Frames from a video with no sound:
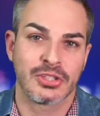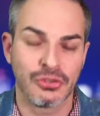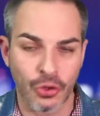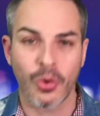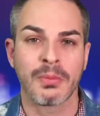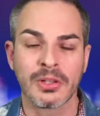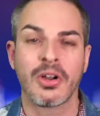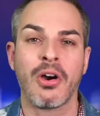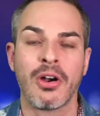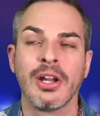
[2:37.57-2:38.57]
a normal
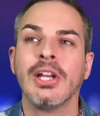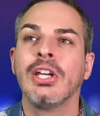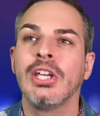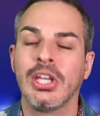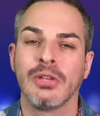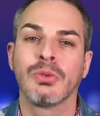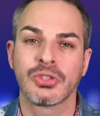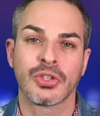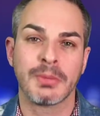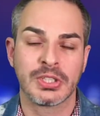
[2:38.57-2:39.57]
car, it was
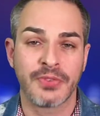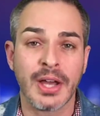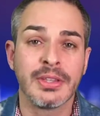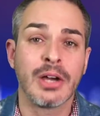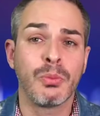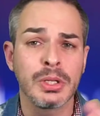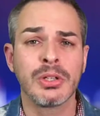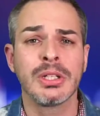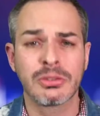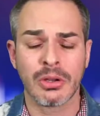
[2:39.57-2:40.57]
so much fun. Now, we're going
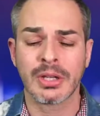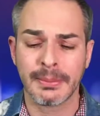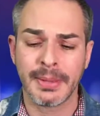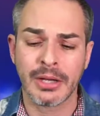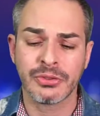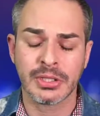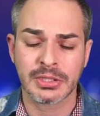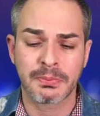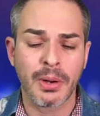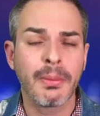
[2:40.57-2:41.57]
to talk about this
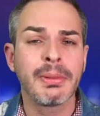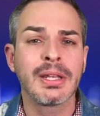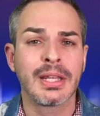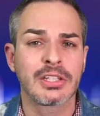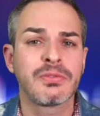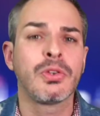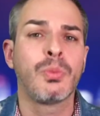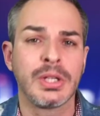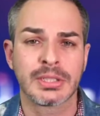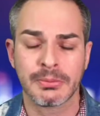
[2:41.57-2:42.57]
probably in the next few
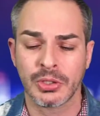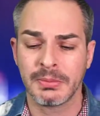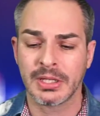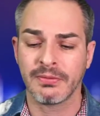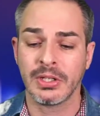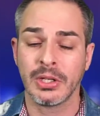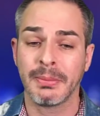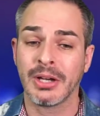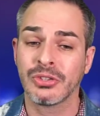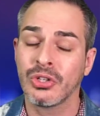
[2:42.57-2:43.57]
weeks. I'm going to make a video
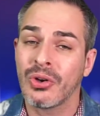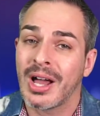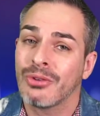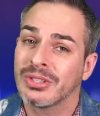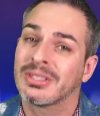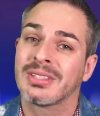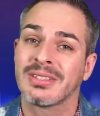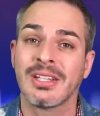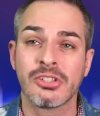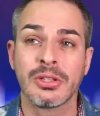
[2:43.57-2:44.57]
about, you know, how this is
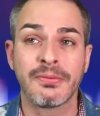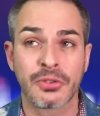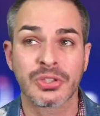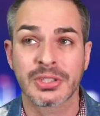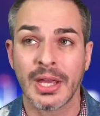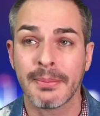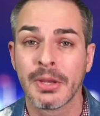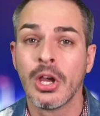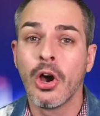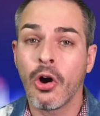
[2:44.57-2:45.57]
essentially the first step
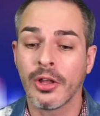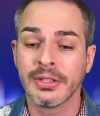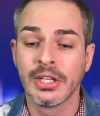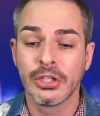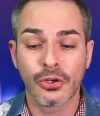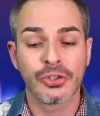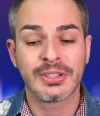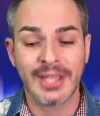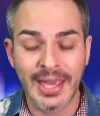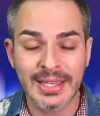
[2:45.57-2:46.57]
on, you know,
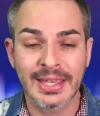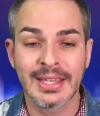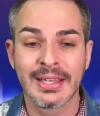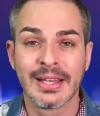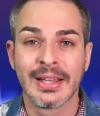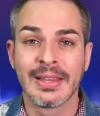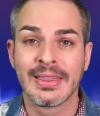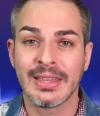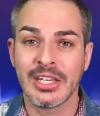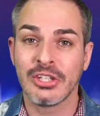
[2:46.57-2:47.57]
taking
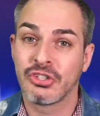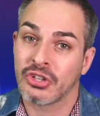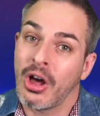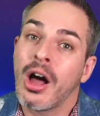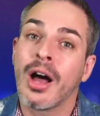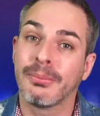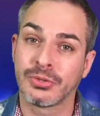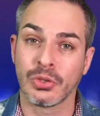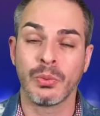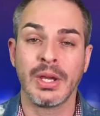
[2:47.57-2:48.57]
the jobs
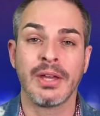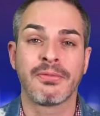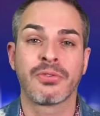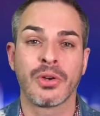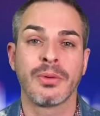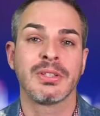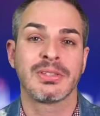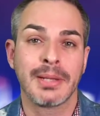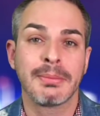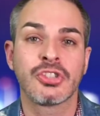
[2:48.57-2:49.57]
away from the
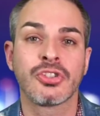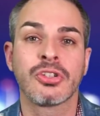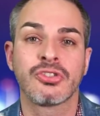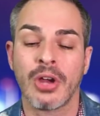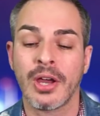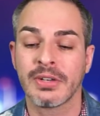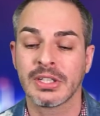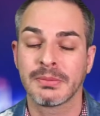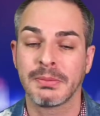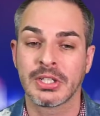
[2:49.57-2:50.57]
semi-truck
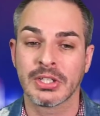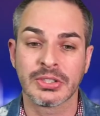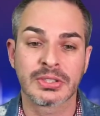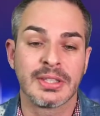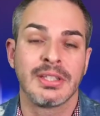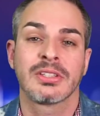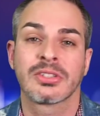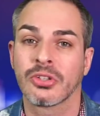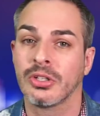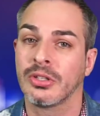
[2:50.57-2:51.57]
drivers, because these